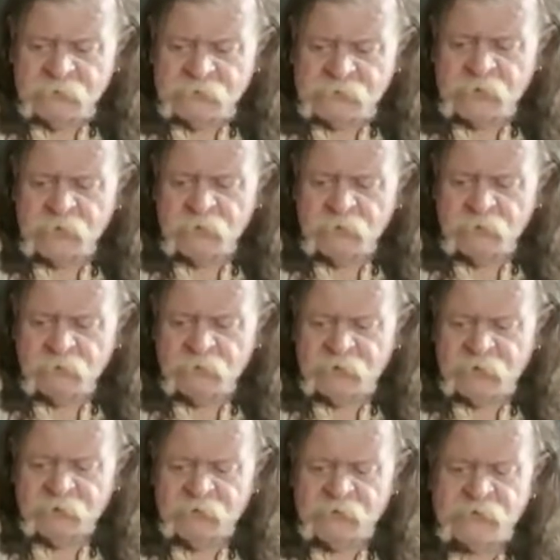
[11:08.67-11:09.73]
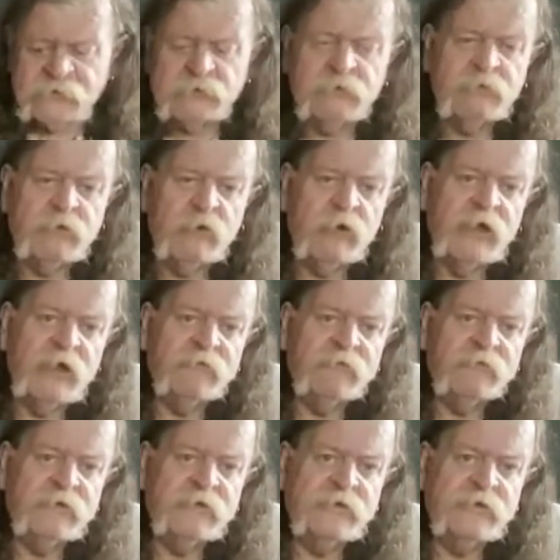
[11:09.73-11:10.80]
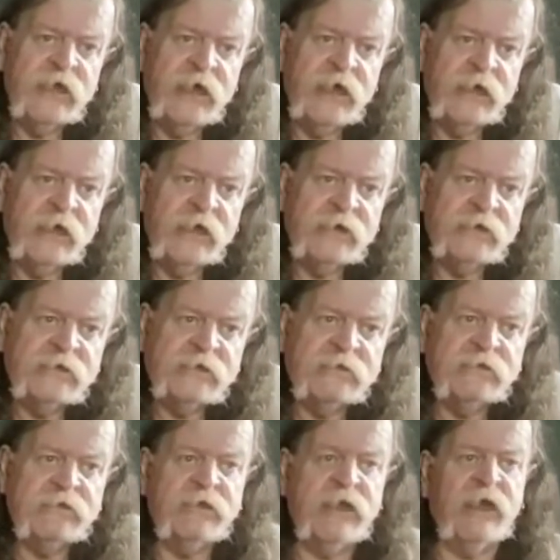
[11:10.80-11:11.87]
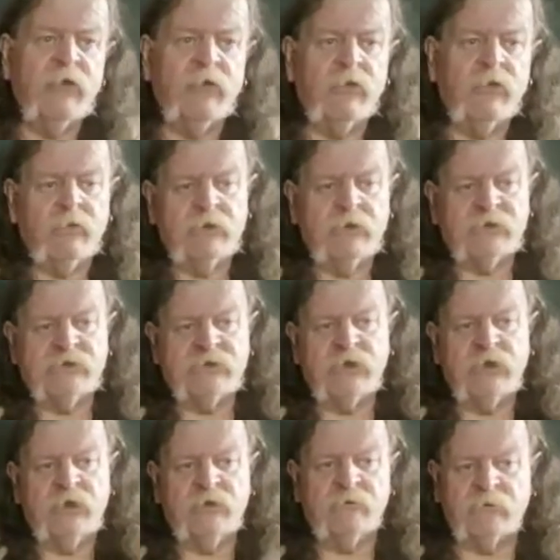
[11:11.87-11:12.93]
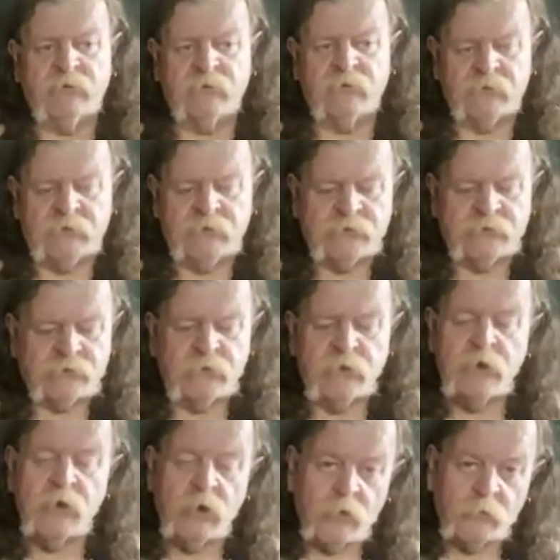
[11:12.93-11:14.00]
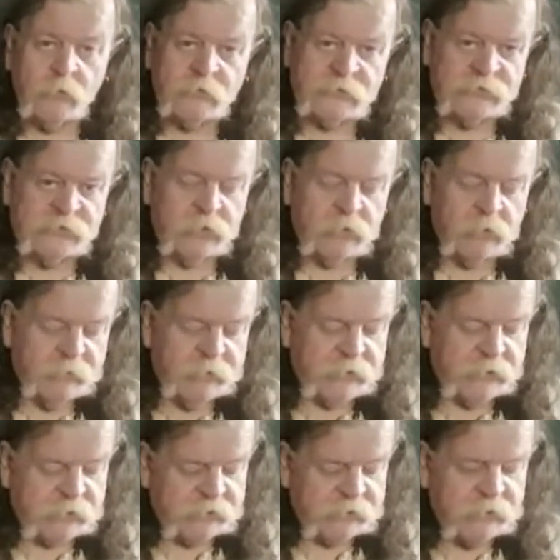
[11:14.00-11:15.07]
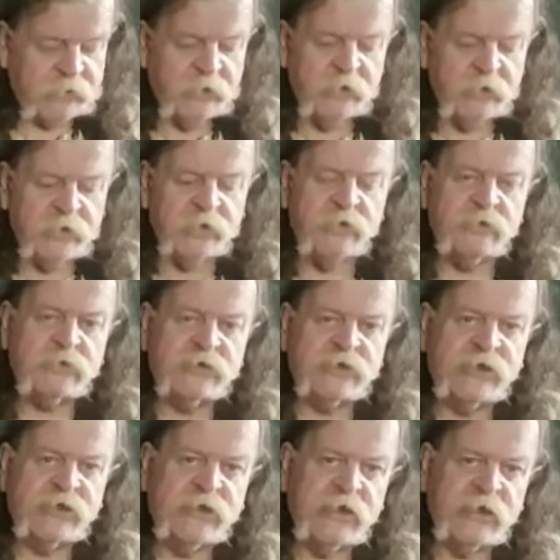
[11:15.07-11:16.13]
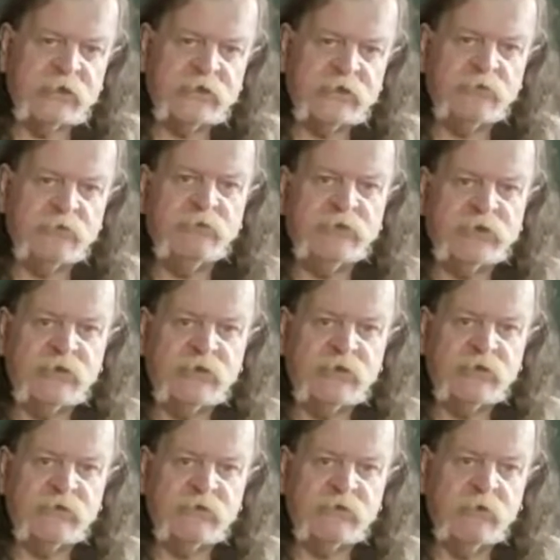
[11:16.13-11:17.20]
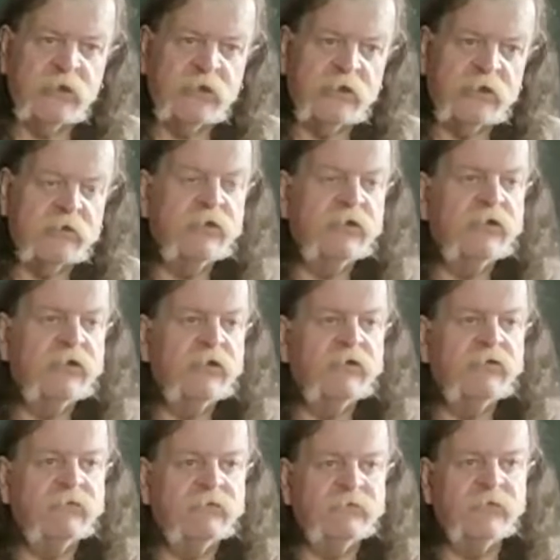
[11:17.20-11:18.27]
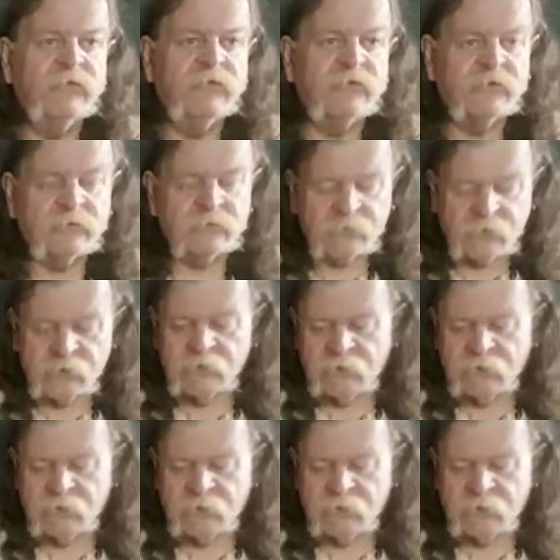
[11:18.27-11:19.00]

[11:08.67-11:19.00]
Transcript: So the evidence we've got left today is this down the side of the cathedral, opposite Armin Alley, you'll see a tombstone uh, for uh,